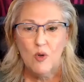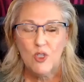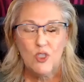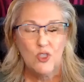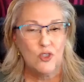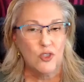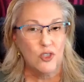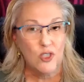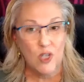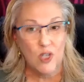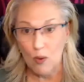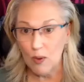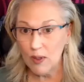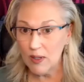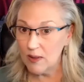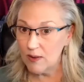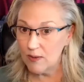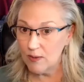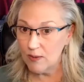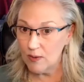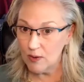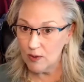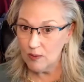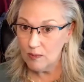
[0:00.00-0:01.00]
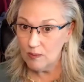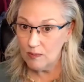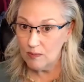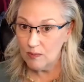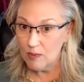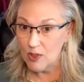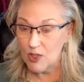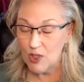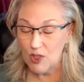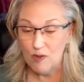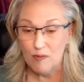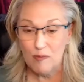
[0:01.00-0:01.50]
you're going through,
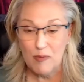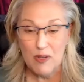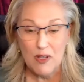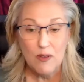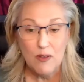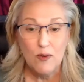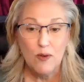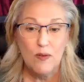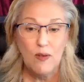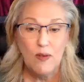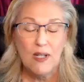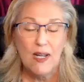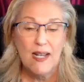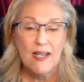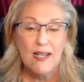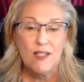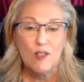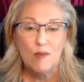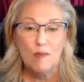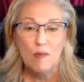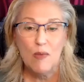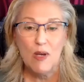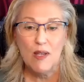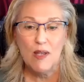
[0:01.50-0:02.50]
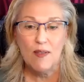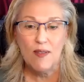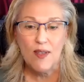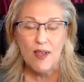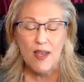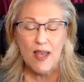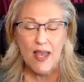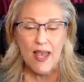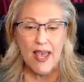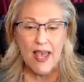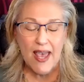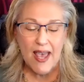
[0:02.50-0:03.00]
what you've been through in the last month.
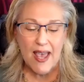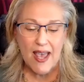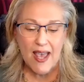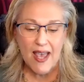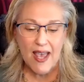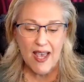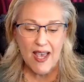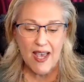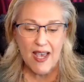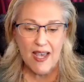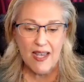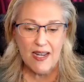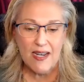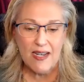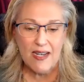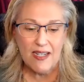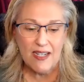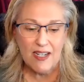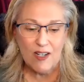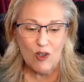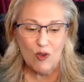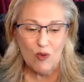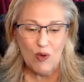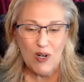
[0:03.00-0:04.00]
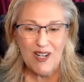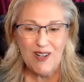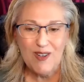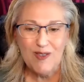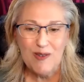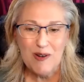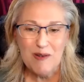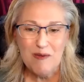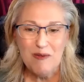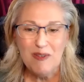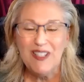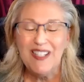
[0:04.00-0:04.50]
And we
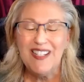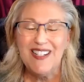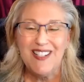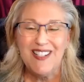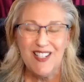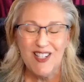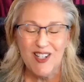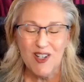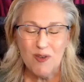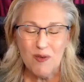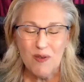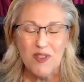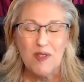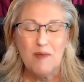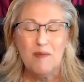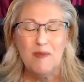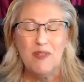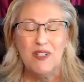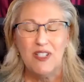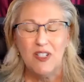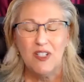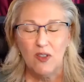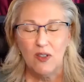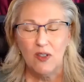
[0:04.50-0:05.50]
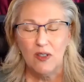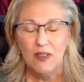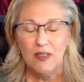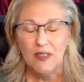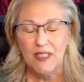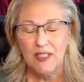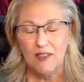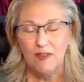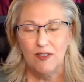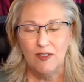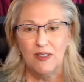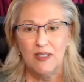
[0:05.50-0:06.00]
really deal with the material
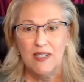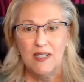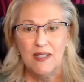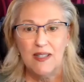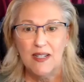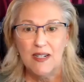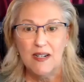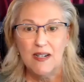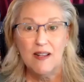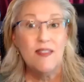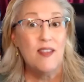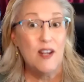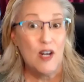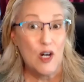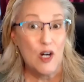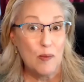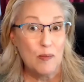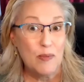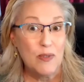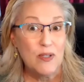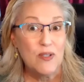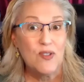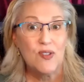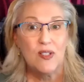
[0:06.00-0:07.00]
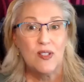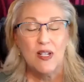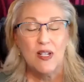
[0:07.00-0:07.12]
differently than a therapist.